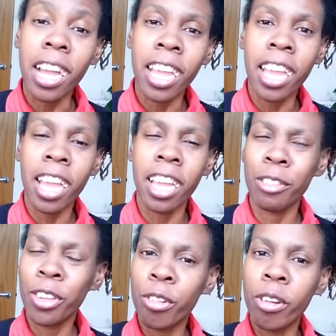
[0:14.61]
I
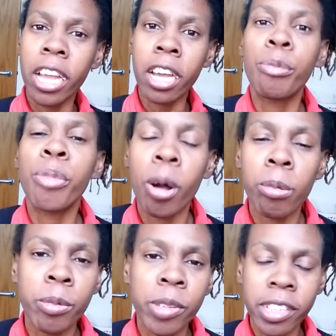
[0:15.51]
had
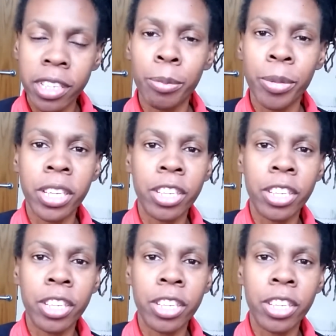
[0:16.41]
problems sleeping.